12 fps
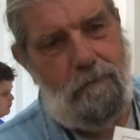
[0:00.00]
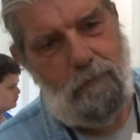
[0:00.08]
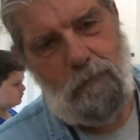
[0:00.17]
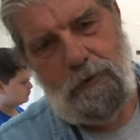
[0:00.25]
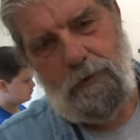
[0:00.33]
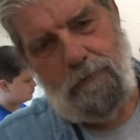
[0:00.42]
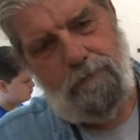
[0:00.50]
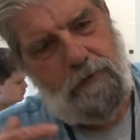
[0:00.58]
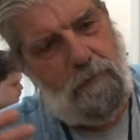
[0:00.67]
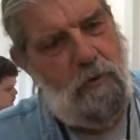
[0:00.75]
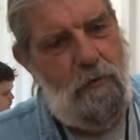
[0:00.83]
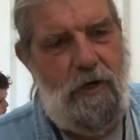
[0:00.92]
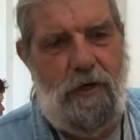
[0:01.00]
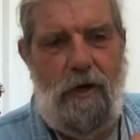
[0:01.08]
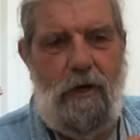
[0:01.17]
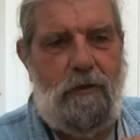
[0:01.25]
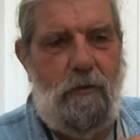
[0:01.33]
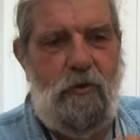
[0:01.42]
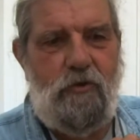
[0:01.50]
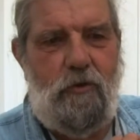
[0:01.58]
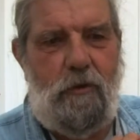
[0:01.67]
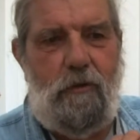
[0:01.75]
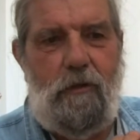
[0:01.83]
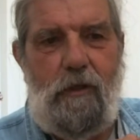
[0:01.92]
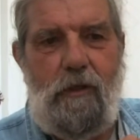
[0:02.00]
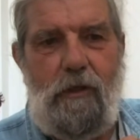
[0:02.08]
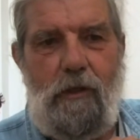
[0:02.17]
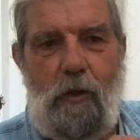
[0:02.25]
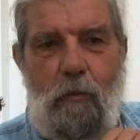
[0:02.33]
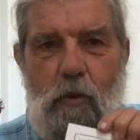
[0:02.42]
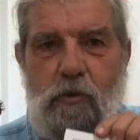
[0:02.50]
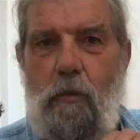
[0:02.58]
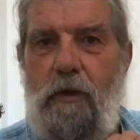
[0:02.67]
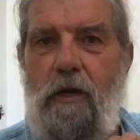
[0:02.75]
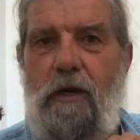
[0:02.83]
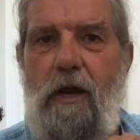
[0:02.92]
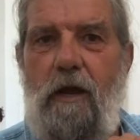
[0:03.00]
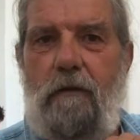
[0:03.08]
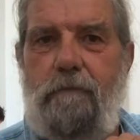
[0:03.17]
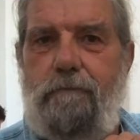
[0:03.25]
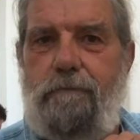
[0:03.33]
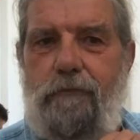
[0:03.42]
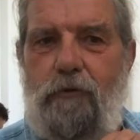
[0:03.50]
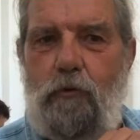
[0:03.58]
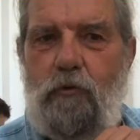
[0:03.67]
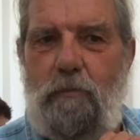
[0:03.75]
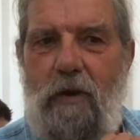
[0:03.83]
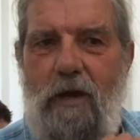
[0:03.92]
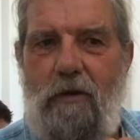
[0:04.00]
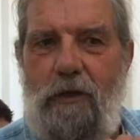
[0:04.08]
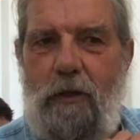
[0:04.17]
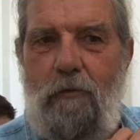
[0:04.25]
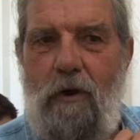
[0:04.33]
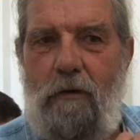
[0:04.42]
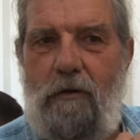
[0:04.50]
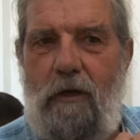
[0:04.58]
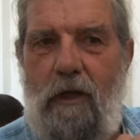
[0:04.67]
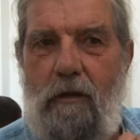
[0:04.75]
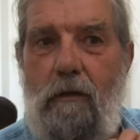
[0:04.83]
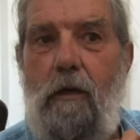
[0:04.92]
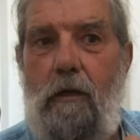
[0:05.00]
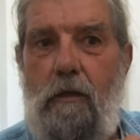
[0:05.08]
we're rebooting our commission, and once we get our shoes back on the ground again,